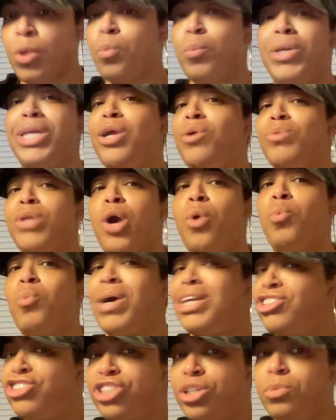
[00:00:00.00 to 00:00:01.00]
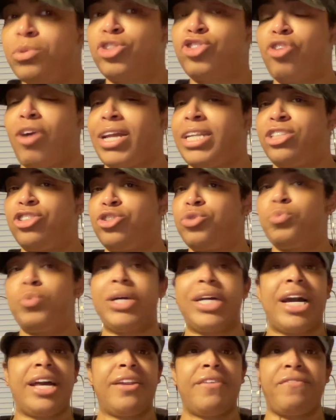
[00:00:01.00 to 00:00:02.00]
We don't know what she was trying to do,
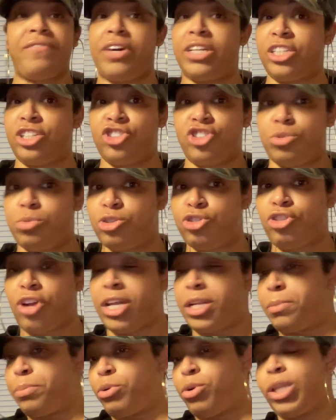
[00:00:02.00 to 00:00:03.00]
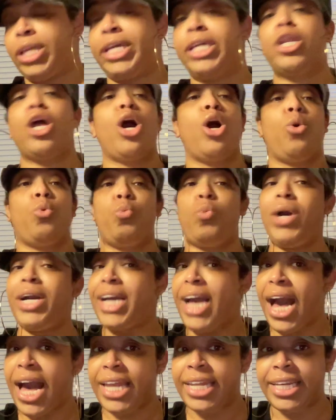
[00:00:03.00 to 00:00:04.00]
what kind of funding she was trying to pull in,
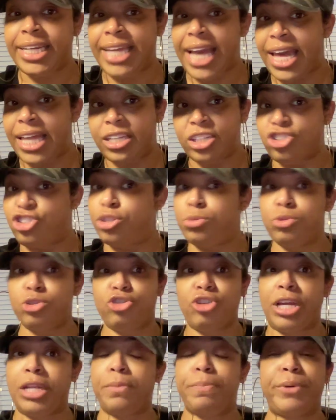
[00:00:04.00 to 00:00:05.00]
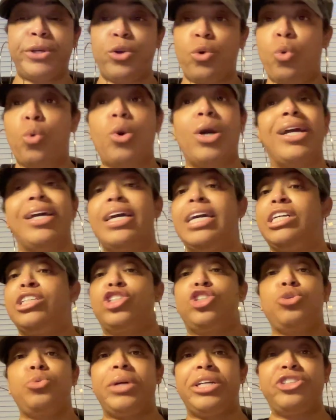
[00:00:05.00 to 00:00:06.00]
what kind of gala she was trying to put on
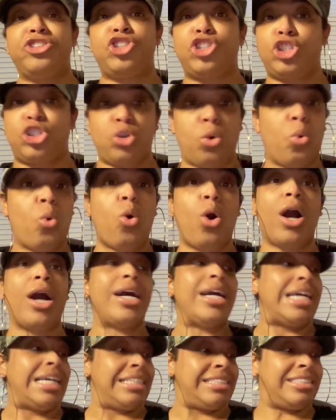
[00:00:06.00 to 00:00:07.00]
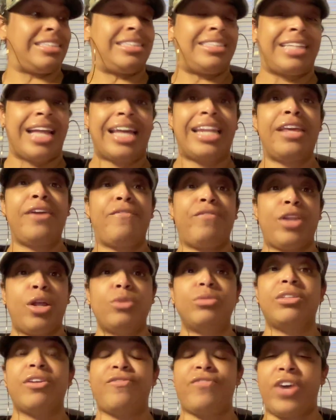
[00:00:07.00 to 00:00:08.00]
to ensure steady
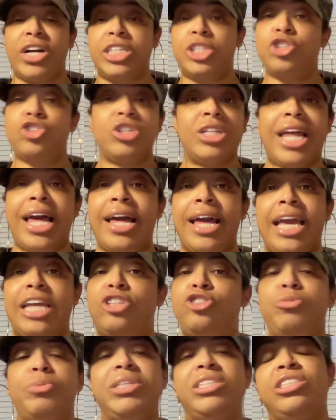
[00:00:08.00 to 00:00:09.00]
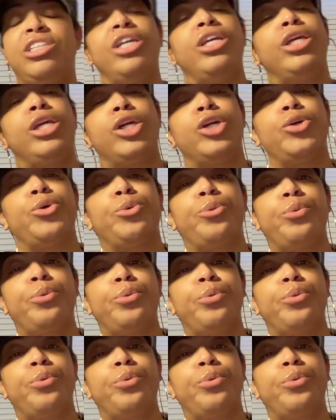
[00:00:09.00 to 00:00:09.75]
flows of funding to that HBCU.